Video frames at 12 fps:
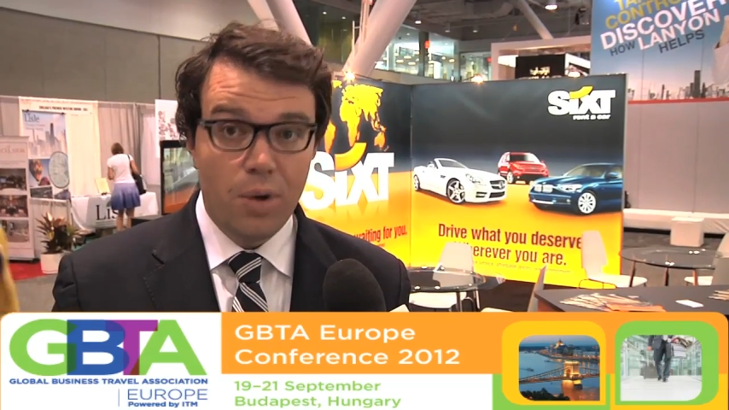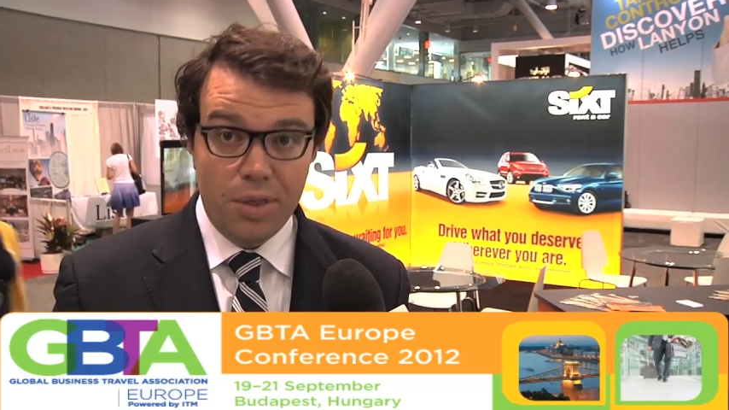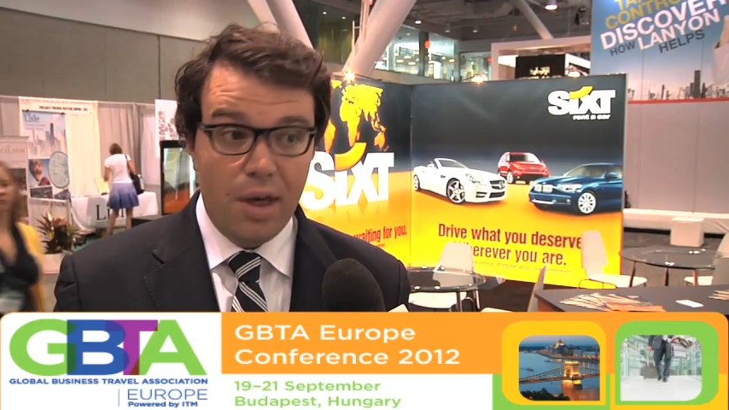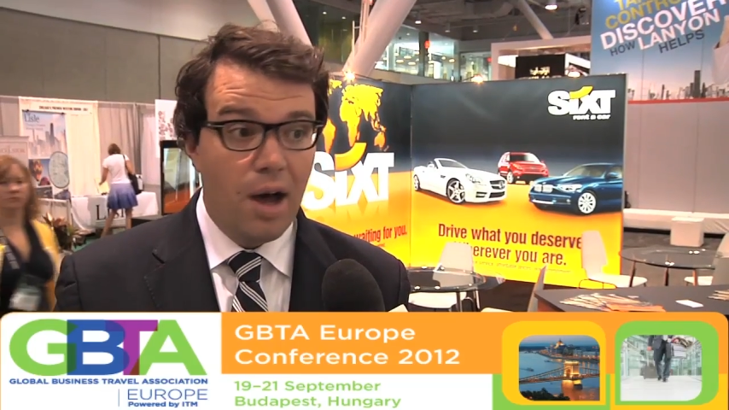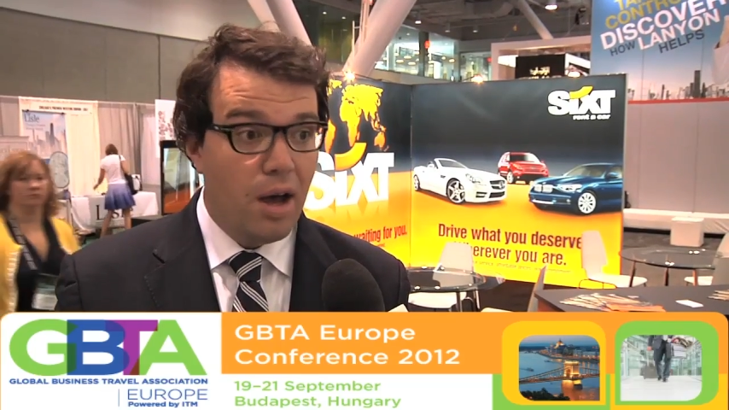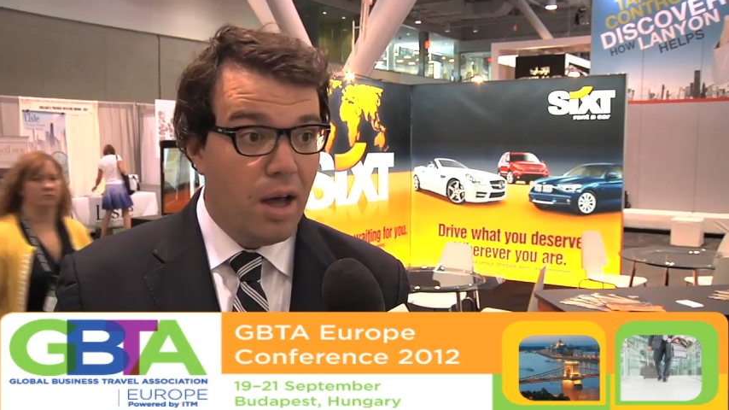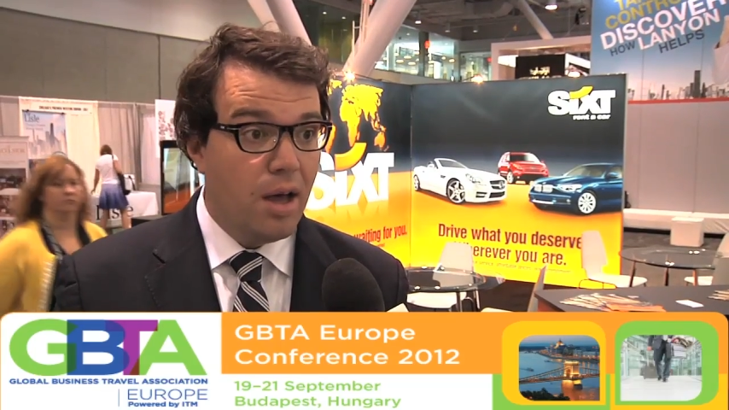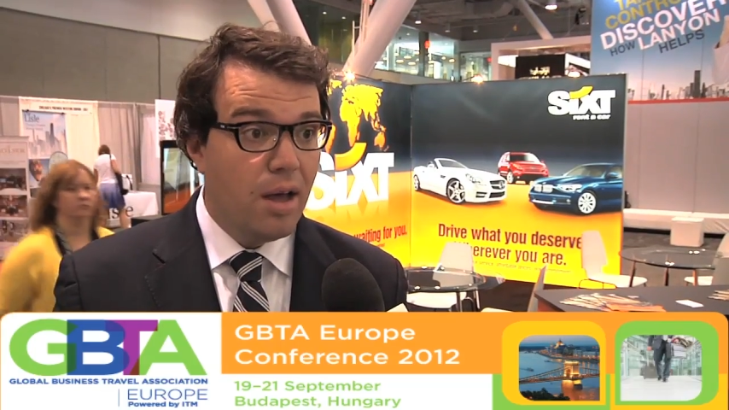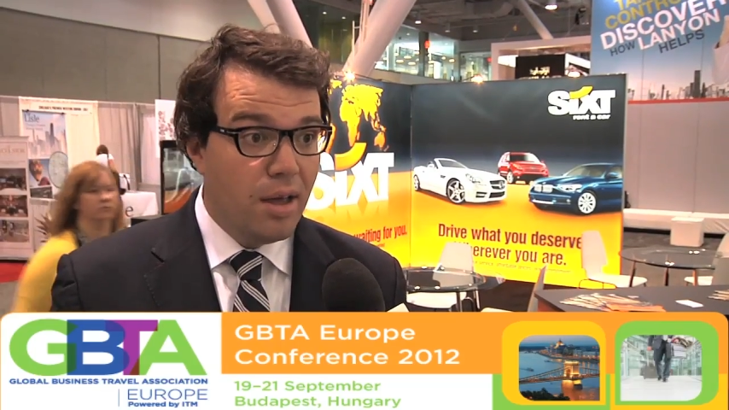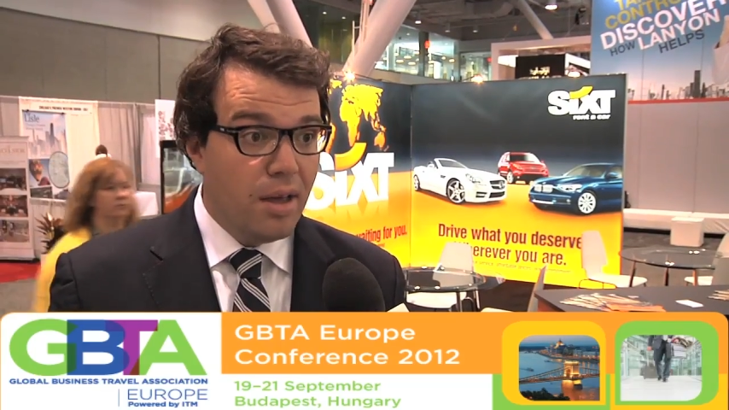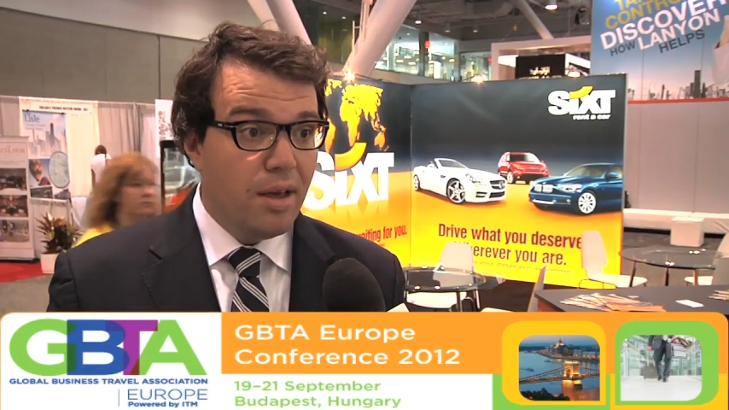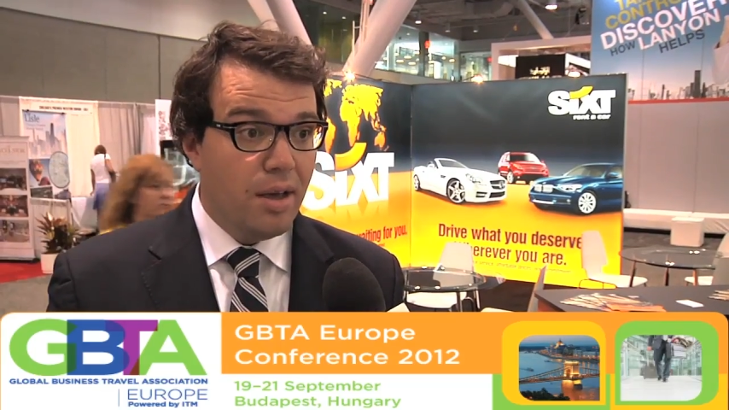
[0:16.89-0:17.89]

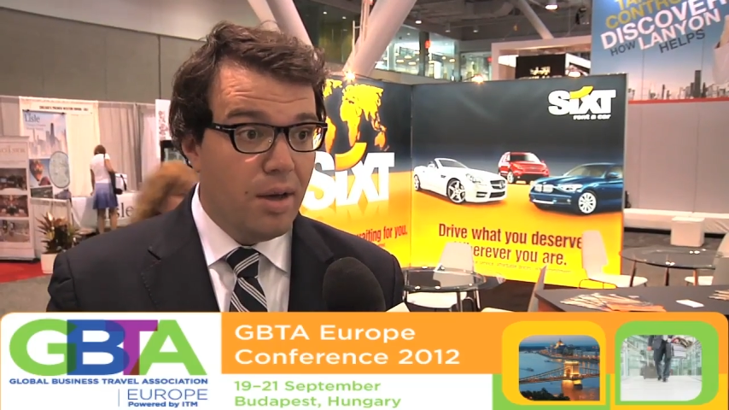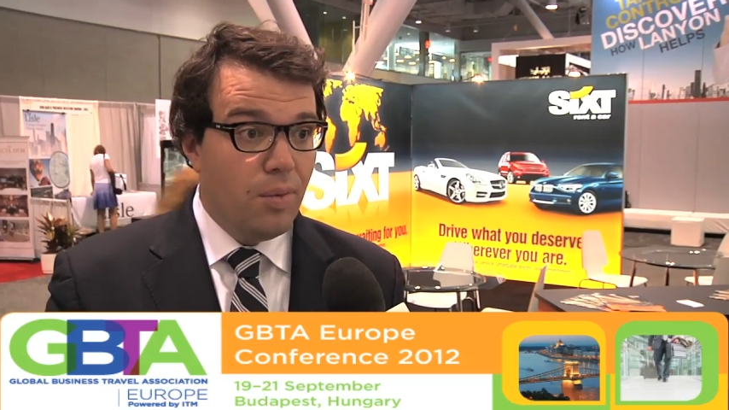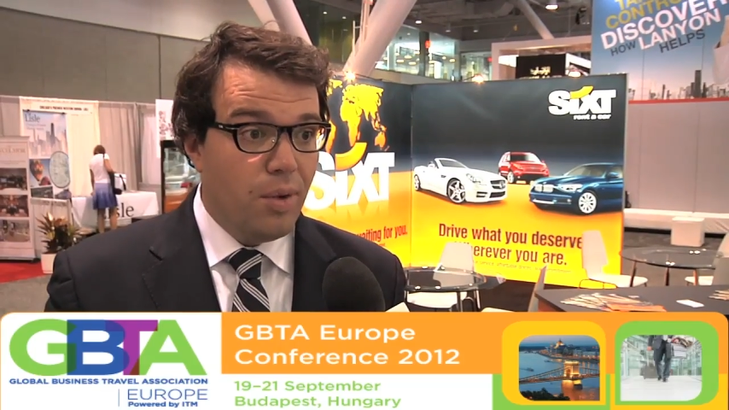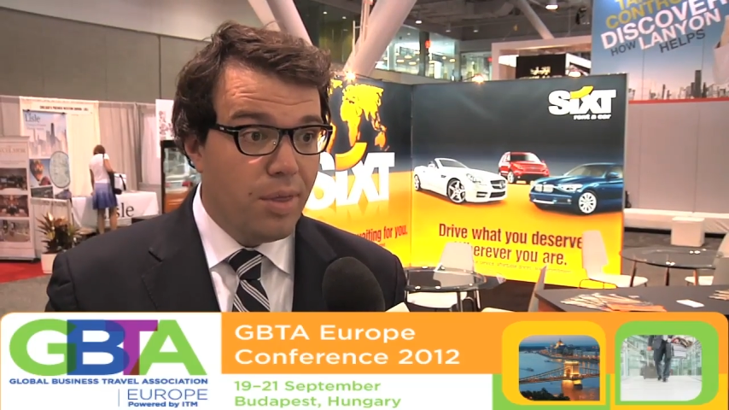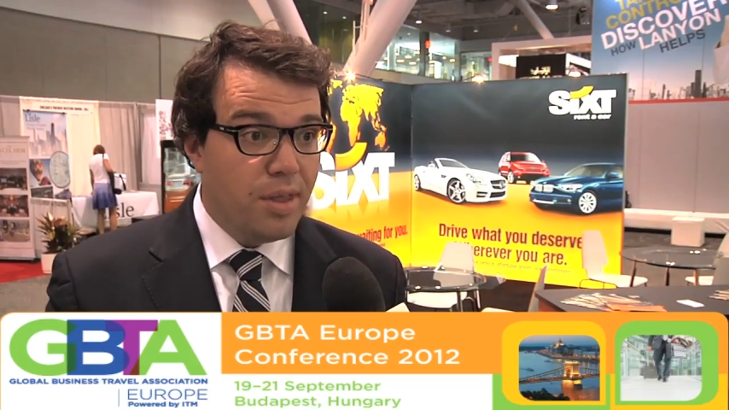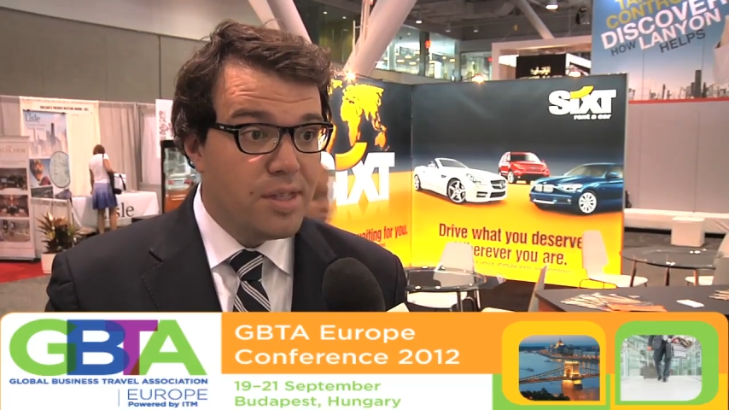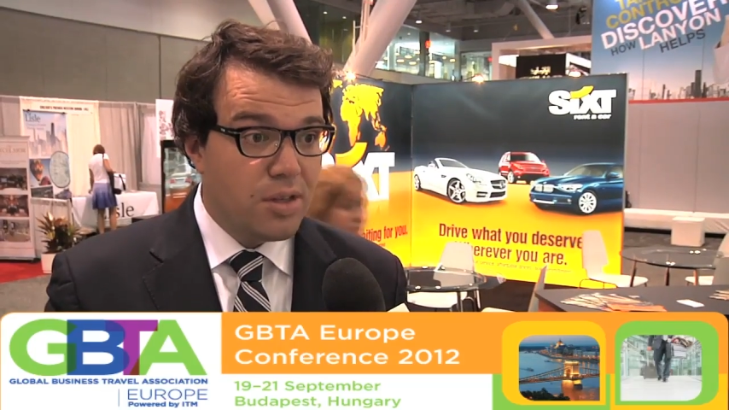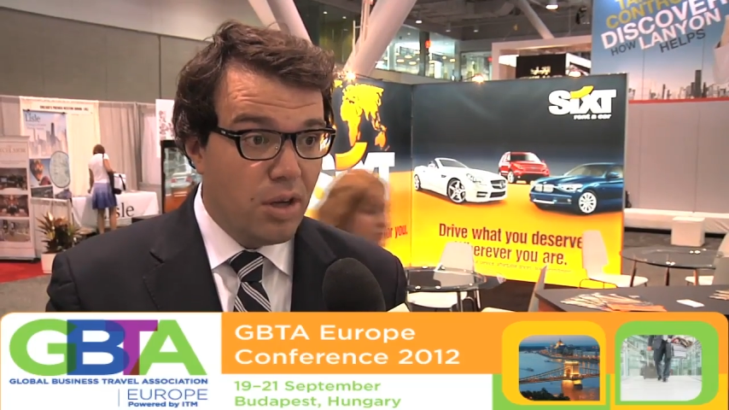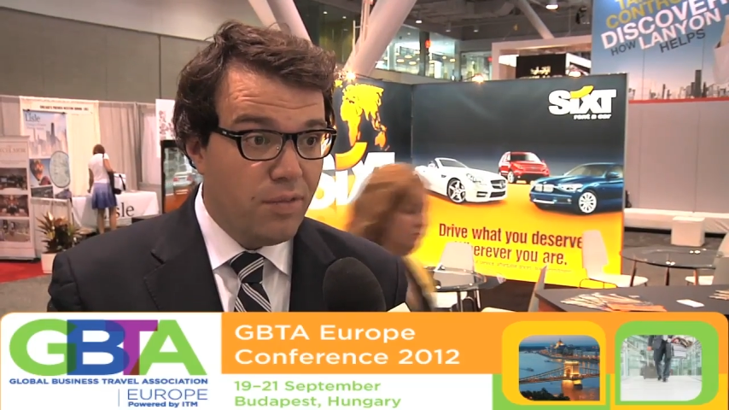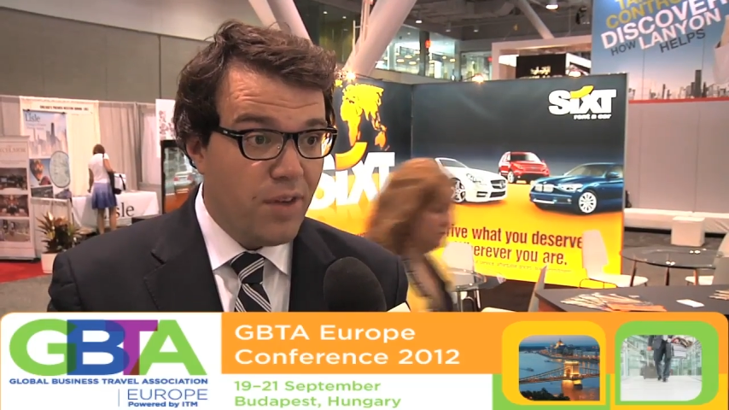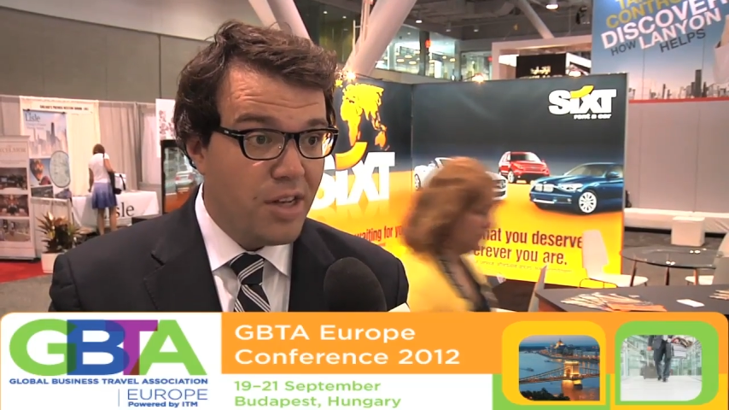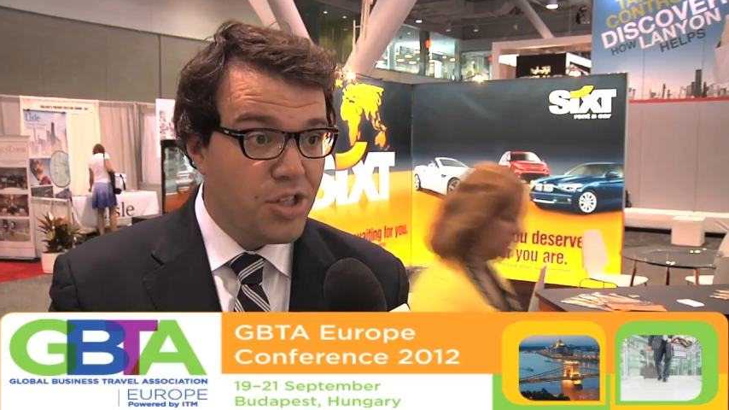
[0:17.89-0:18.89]
with this
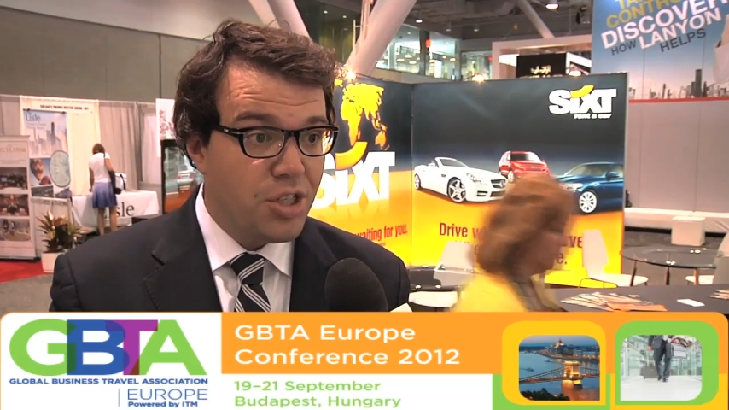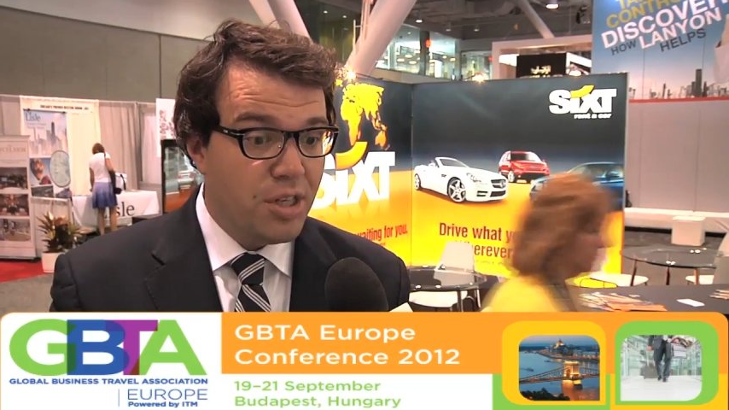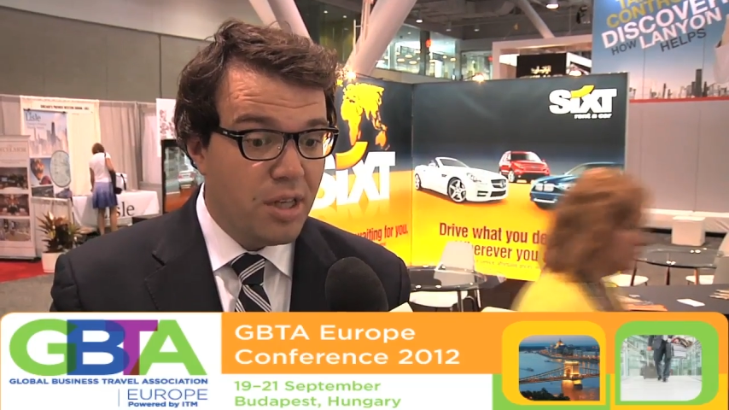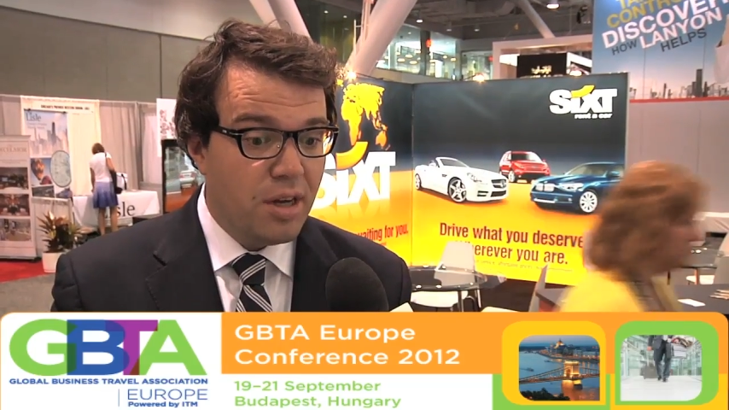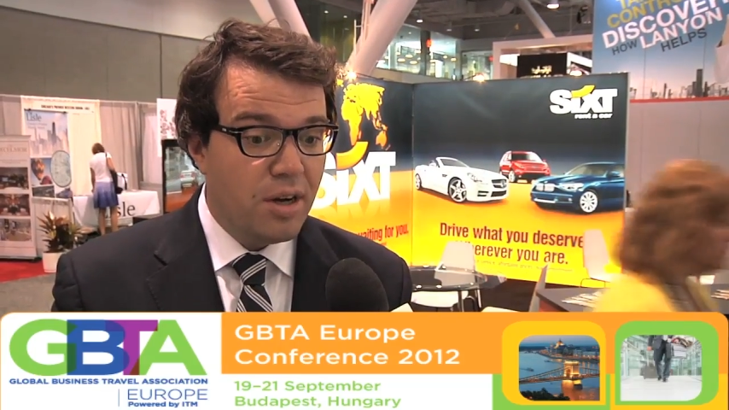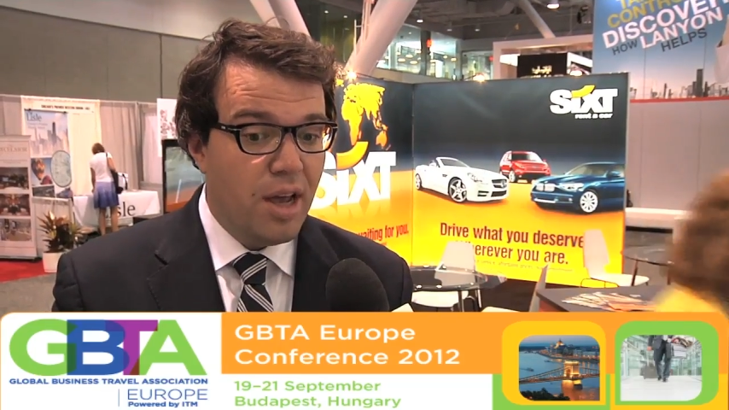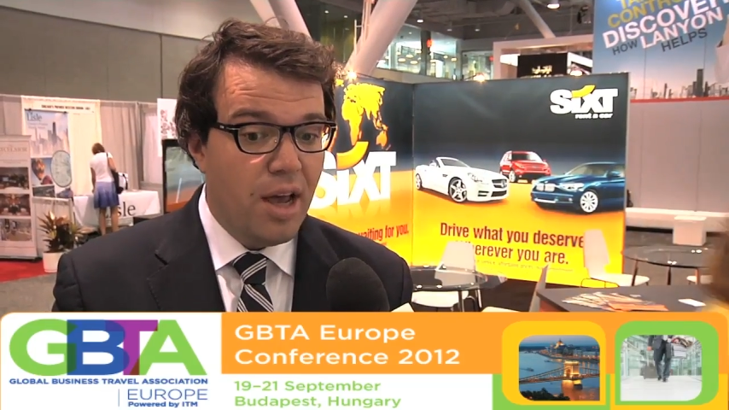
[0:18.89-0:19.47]
convention here.